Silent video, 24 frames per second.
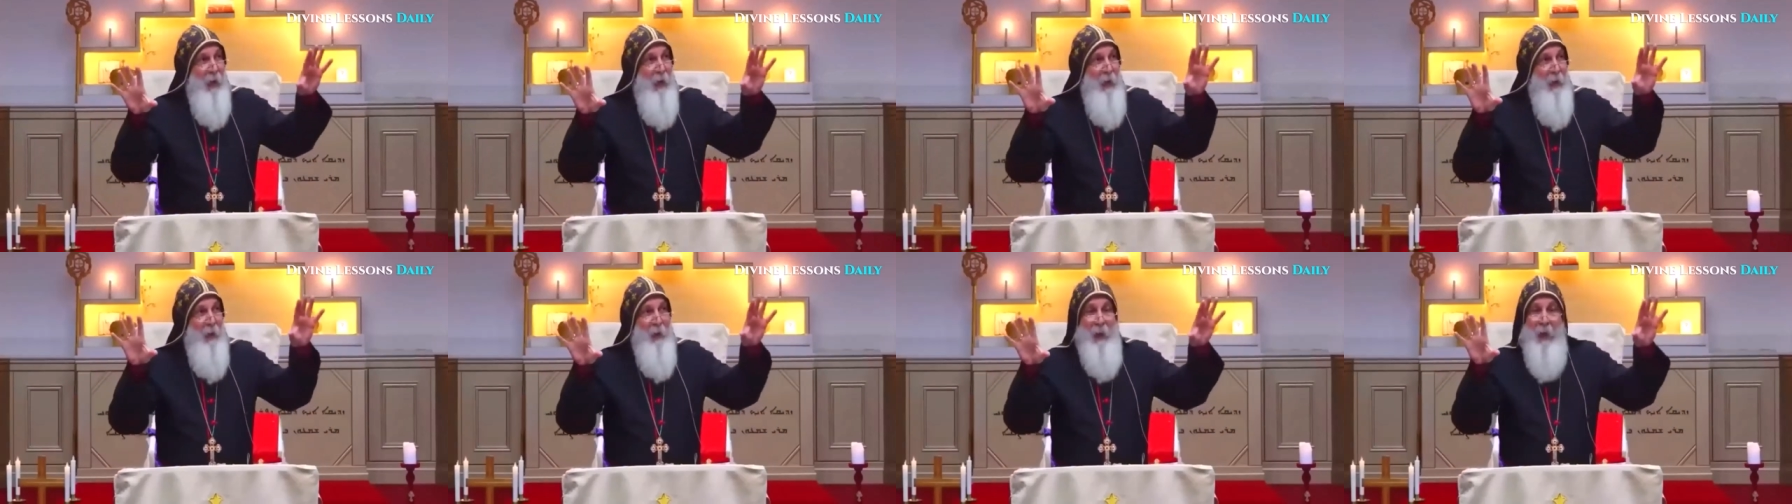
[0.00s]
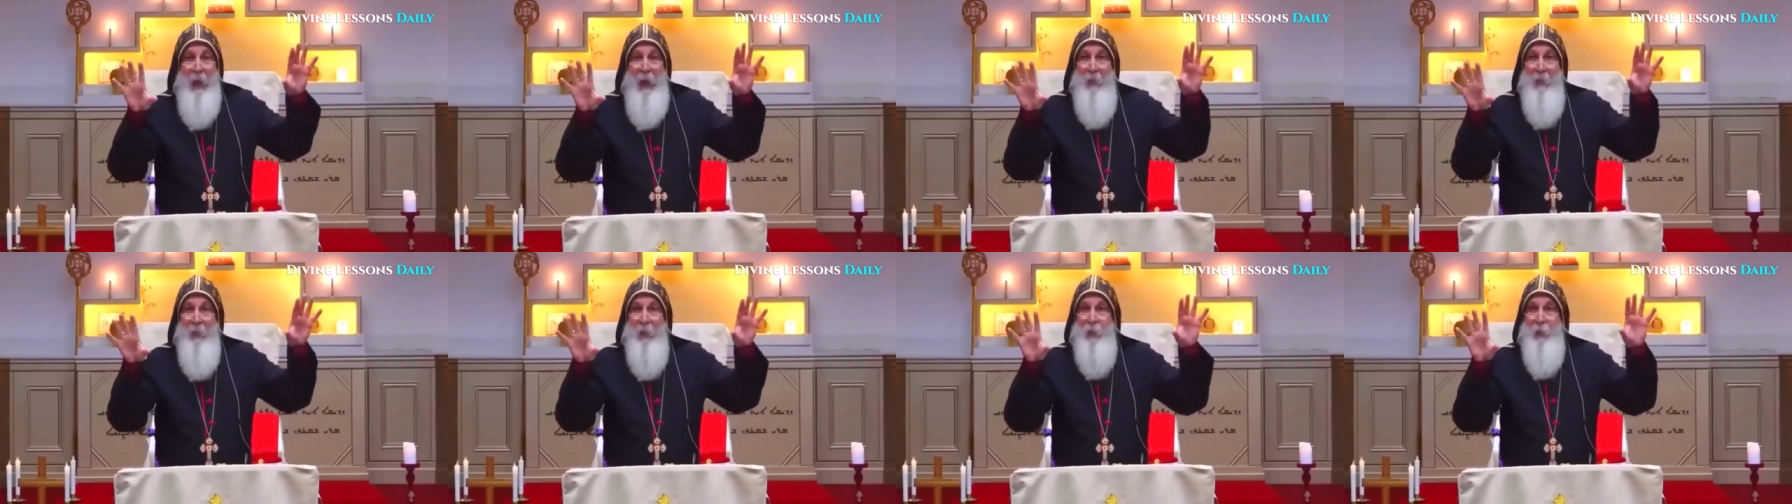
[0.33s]
and,
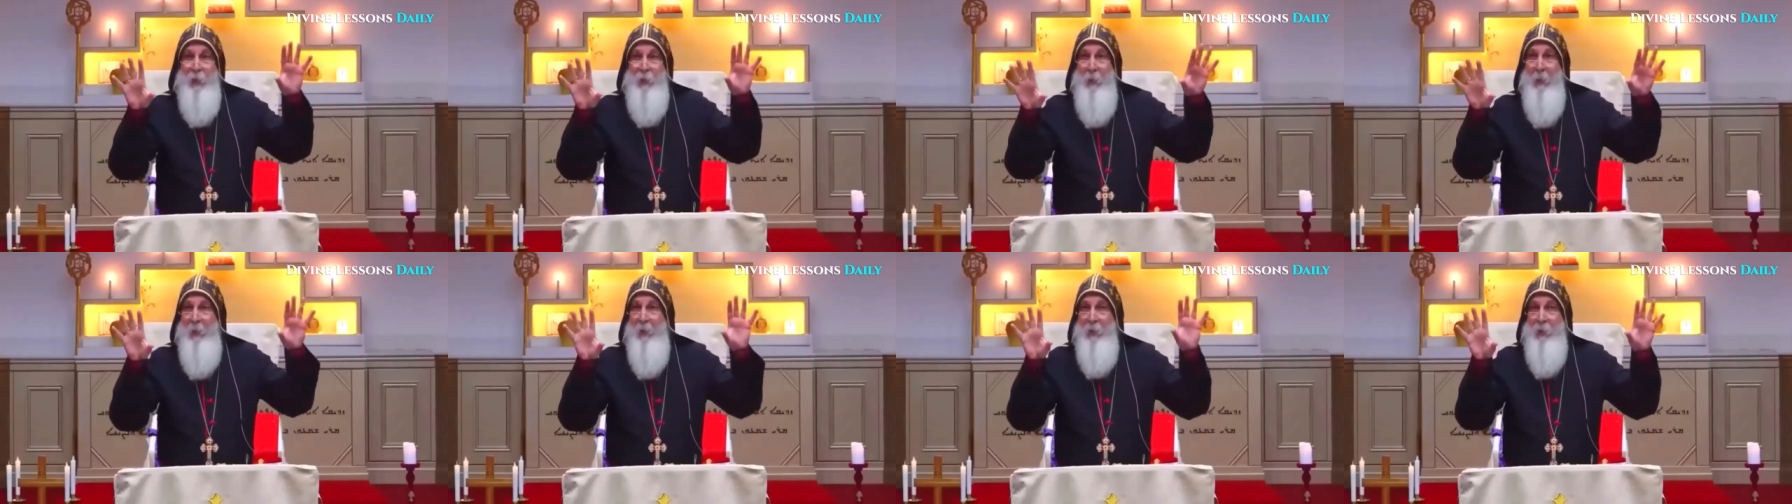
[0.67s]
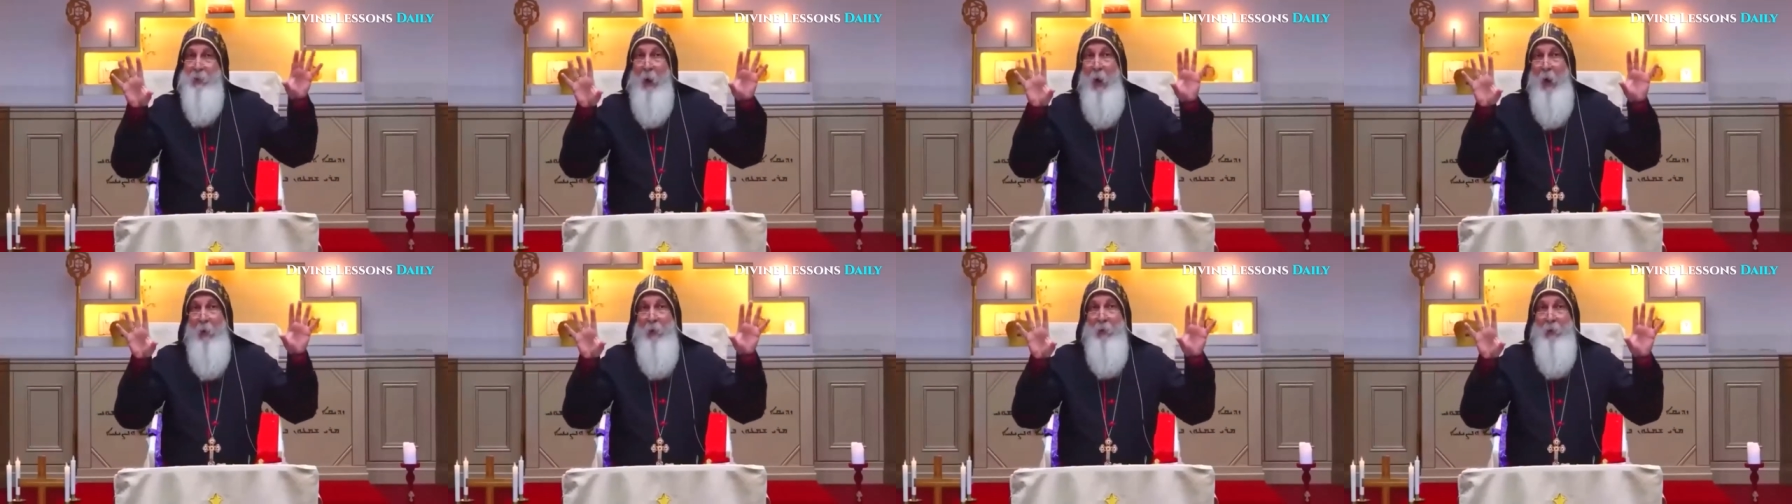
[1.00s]
the, and the spirit
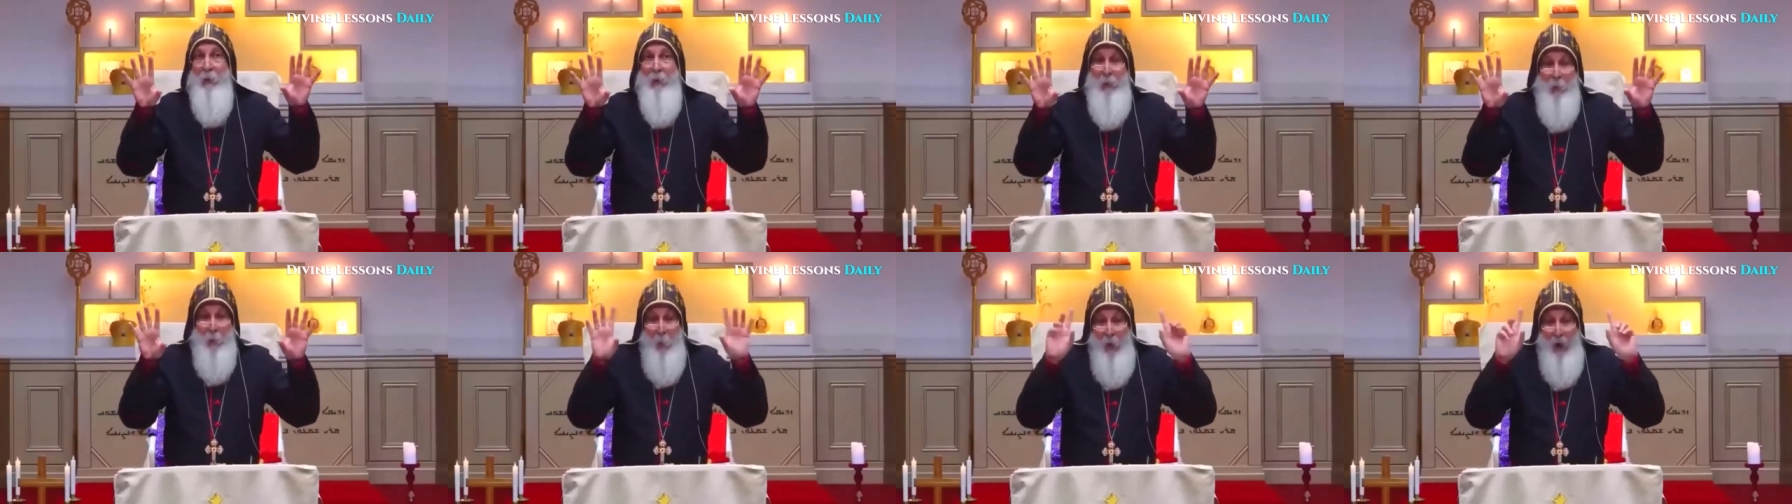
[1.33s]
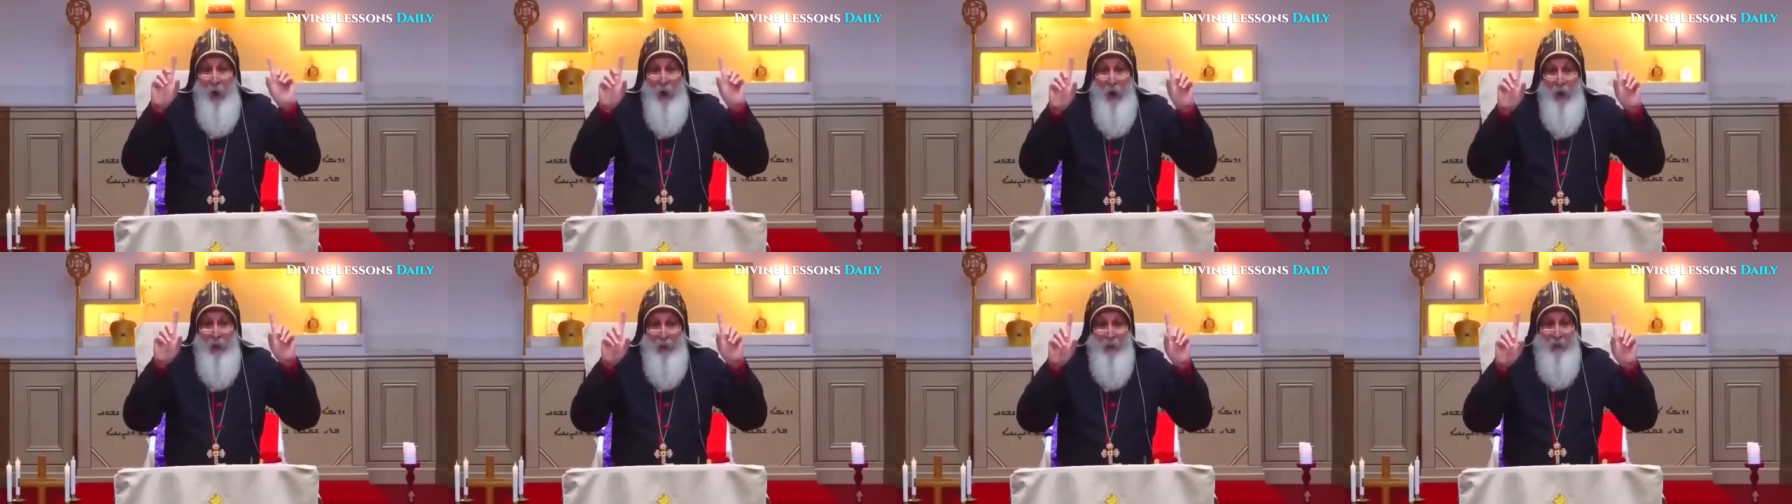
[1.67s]
only.
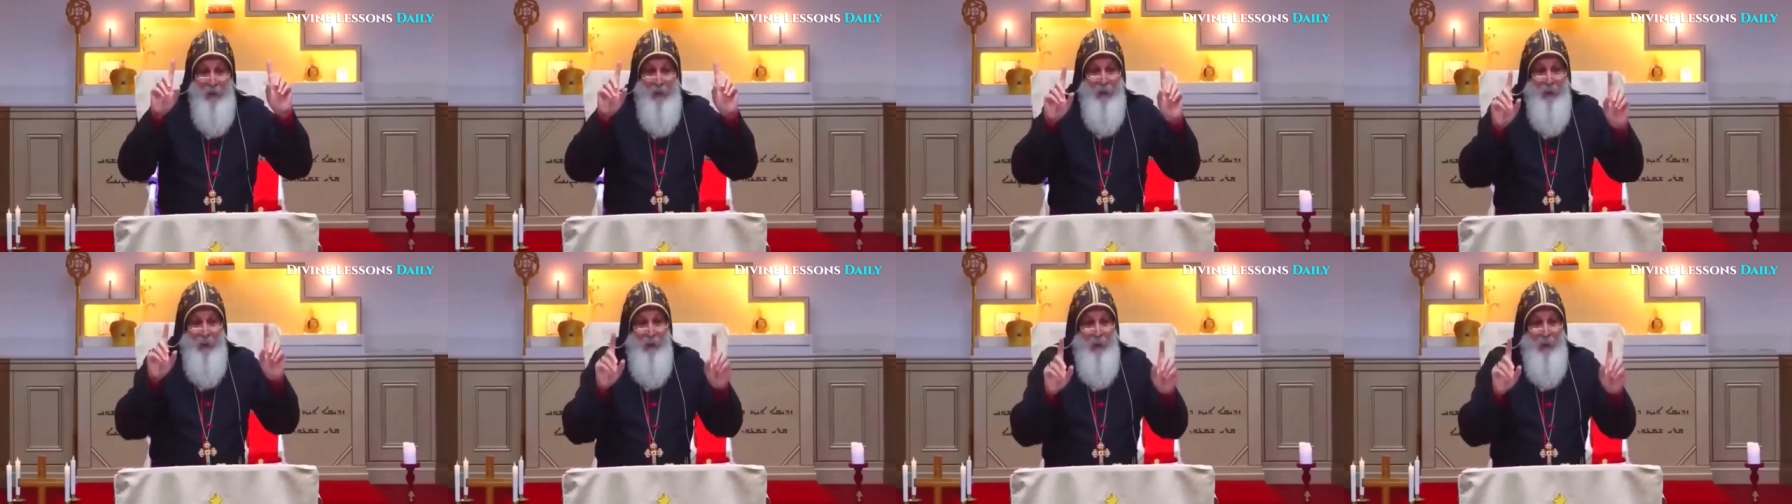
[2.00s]
Why?